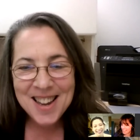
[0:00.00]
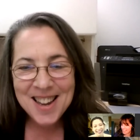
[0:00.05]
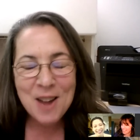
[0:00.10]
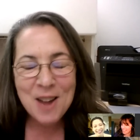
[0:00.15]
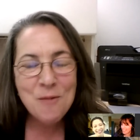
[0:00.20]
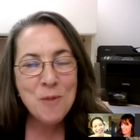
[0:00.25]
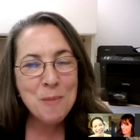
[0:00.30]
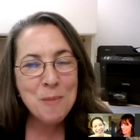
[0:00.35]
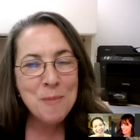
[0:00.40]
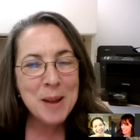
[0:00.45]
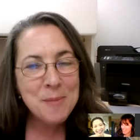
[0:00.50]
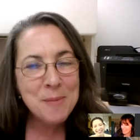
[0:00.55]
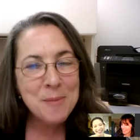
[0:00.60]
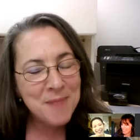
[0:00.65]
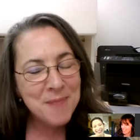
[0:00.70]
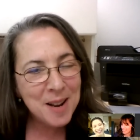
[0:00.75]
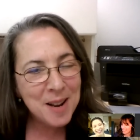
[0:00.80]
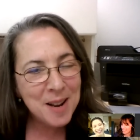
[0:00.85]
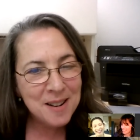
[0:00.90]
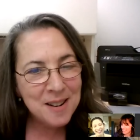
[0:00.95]

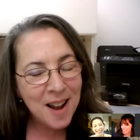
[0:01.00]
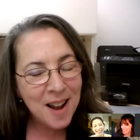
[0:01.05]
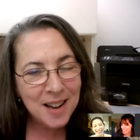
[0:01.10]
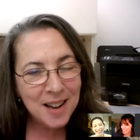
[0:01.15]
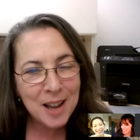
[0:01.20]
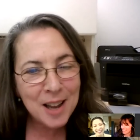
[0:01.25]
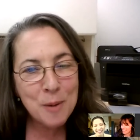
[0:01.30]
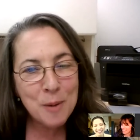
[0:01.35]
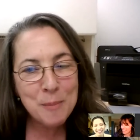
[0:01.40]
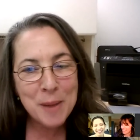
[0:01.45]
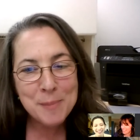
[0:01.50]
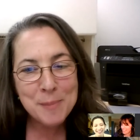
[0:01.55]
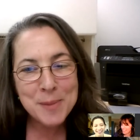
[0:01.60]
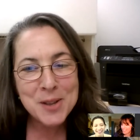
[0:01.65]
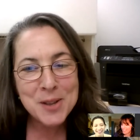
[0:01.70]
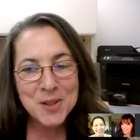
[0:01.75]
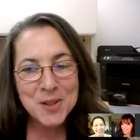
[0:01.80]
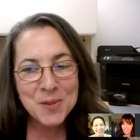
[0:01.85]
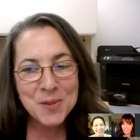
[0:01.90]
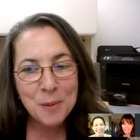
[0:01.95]
and highlight what might be
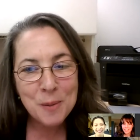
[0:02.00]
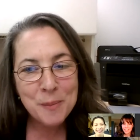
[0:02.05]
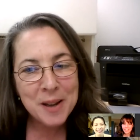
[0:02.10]
useful.